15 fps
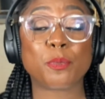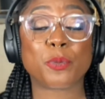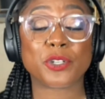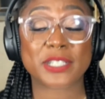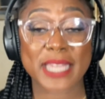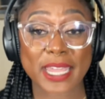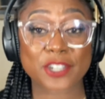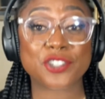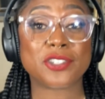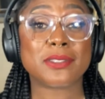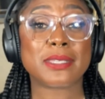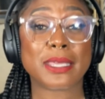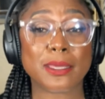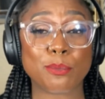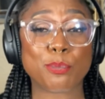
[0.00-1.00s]

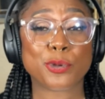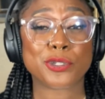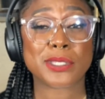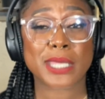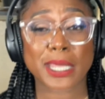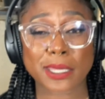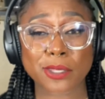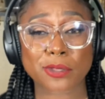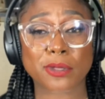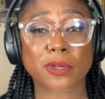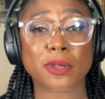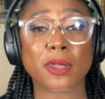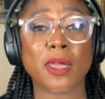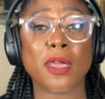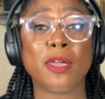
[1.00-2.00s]
protections in
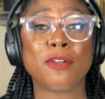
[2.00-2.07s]
particular